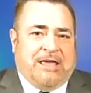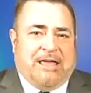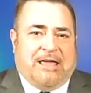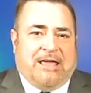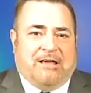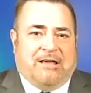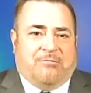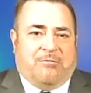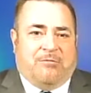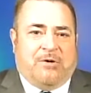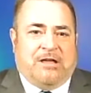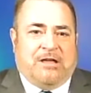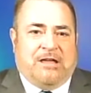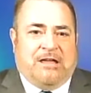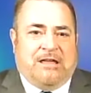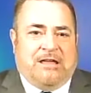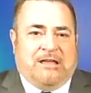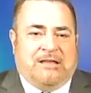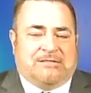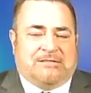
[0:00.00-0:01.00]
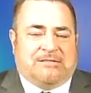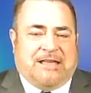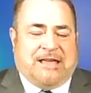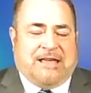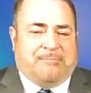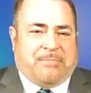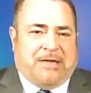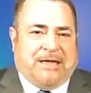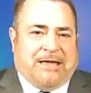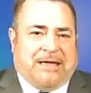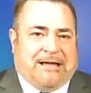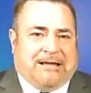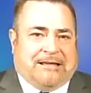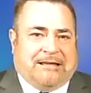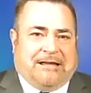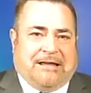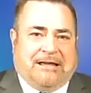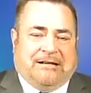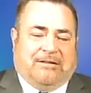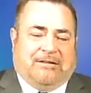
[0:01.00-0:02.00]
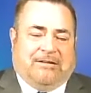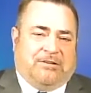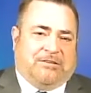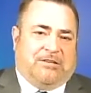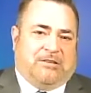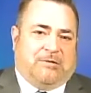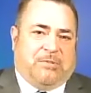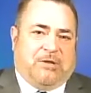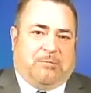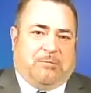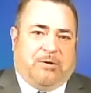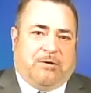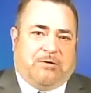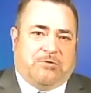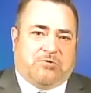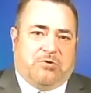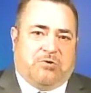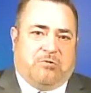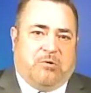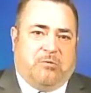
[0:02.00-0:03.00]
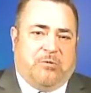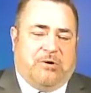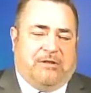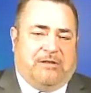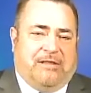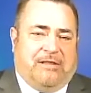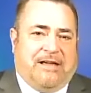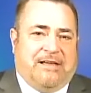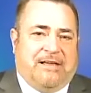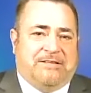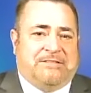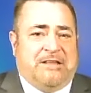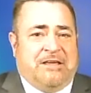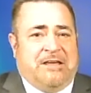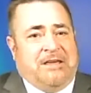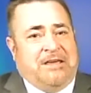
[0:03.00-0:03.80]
And we sat back and kind of looked at the big picture, and we realized